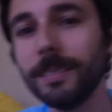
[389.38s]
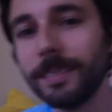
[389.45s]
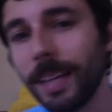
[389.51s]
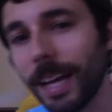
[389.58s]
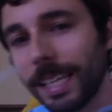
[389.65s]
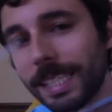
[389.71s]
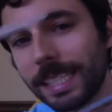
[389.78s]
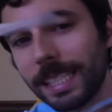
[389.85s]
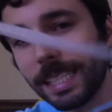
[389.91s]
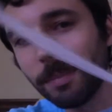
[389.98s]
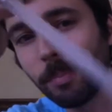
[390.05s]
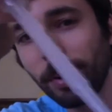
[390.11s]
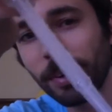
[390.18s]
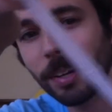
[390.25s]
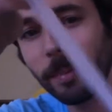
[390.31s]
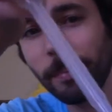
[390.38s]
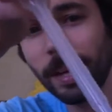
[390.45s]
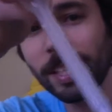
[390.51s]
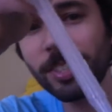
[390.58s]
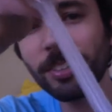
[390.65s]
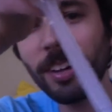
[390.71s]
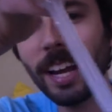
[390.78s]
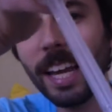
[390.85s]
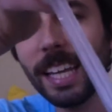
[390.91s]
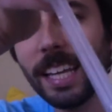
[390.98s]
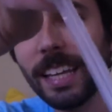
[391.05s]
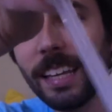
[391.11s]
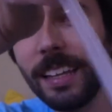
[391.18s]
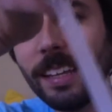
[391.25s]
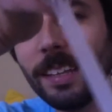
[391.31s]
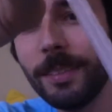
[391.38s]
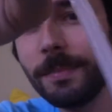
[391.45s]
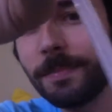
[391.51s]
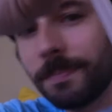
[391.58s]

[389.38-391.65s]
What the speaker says: I see part of my dragon.